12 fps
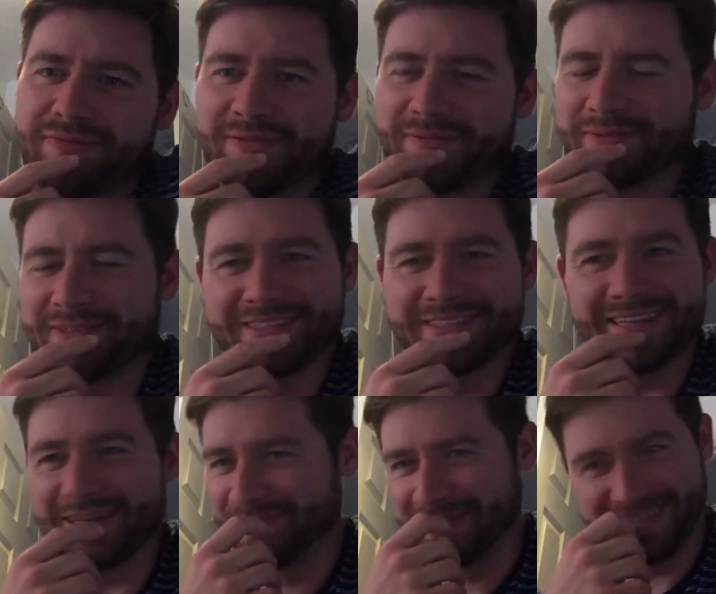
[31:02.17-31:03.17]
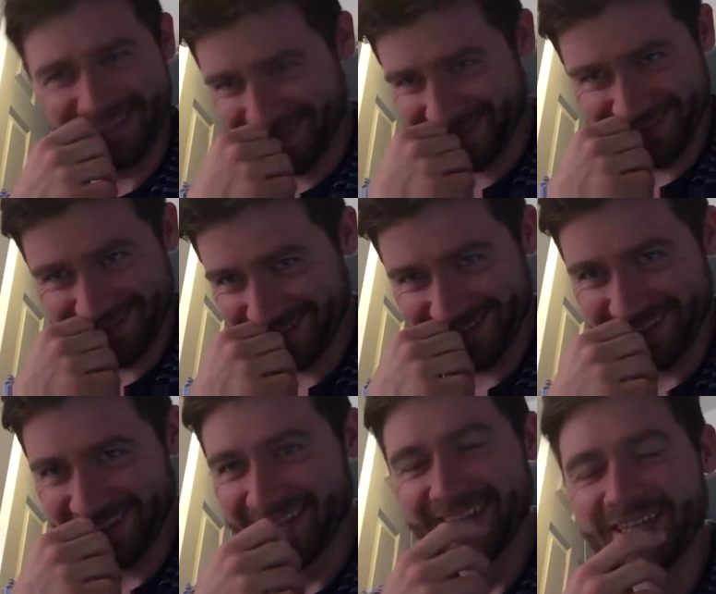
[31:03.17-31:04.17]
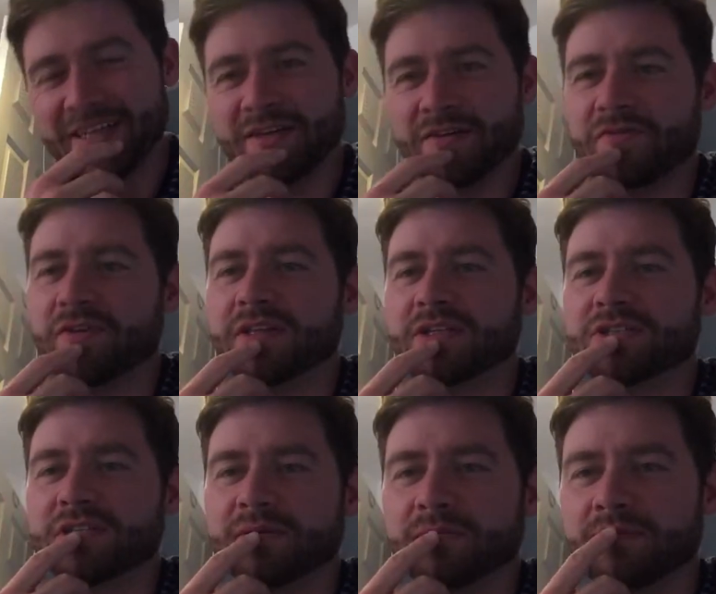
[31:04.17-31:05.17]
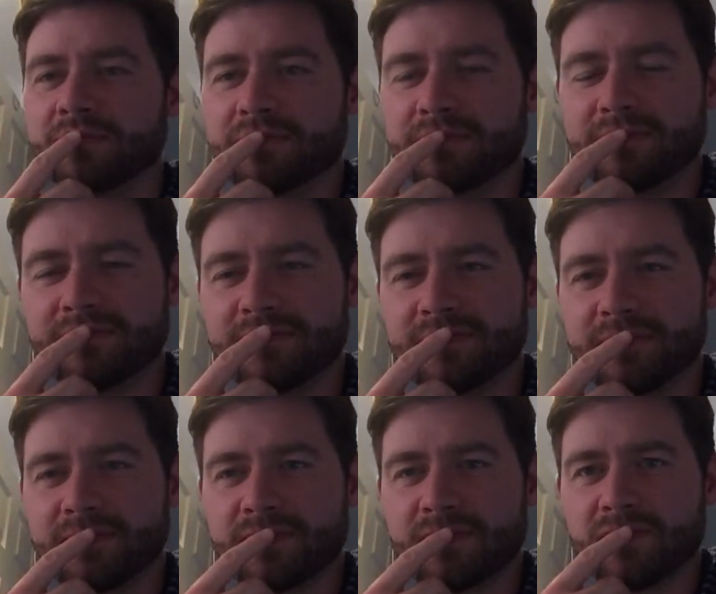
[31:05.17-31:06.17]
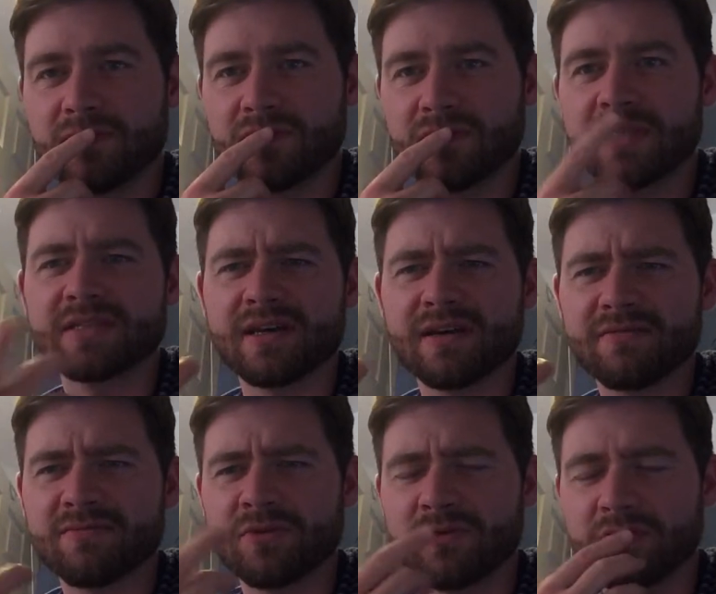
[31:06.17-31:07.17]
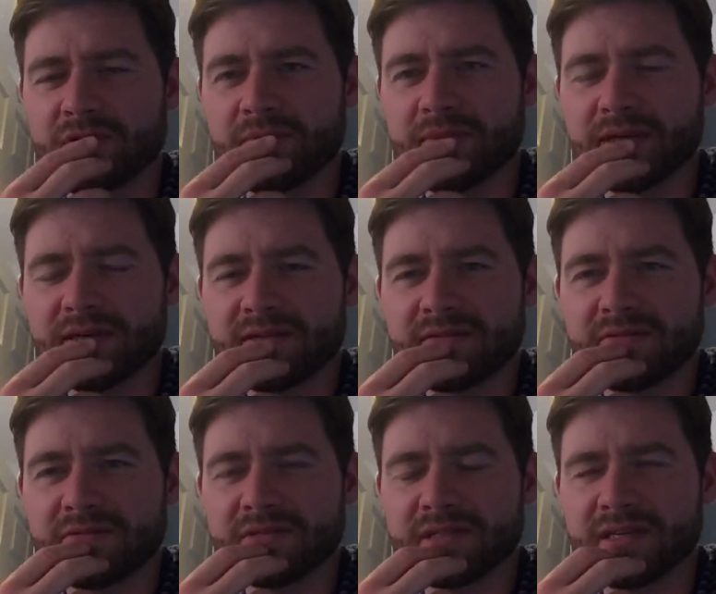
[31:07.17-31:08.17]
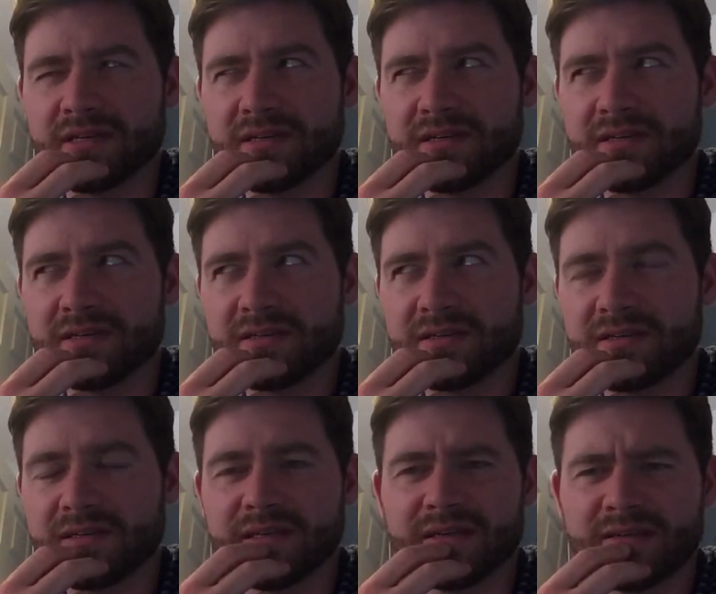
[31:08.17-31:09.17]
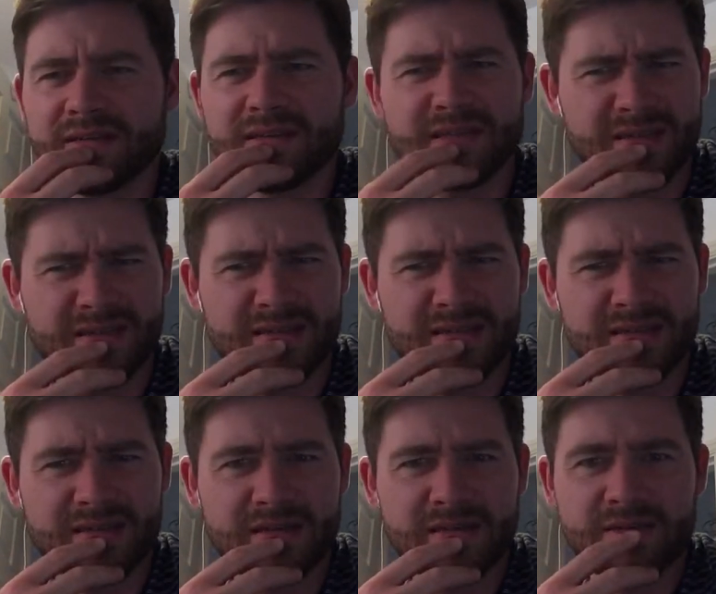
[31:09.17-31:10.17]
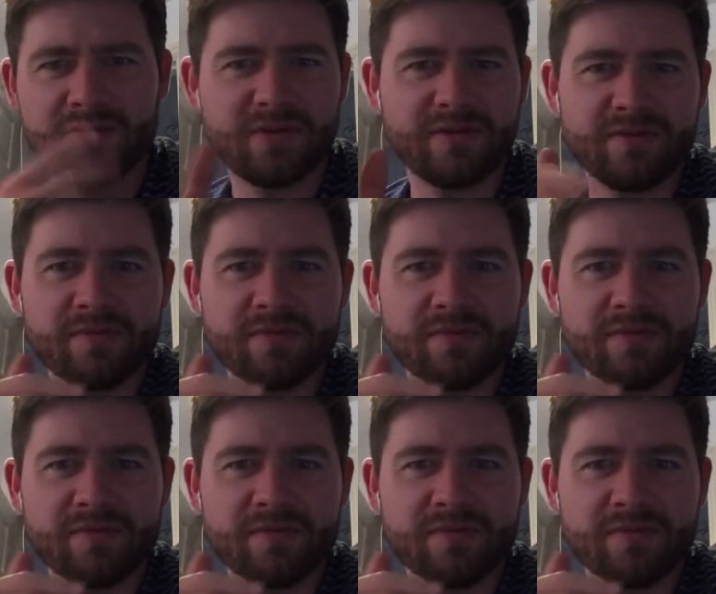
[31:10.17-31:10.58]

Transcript: What does that mean? Finish him. Is that Mortal Kombat? Or is that... Yeah. Yeah? Whatever.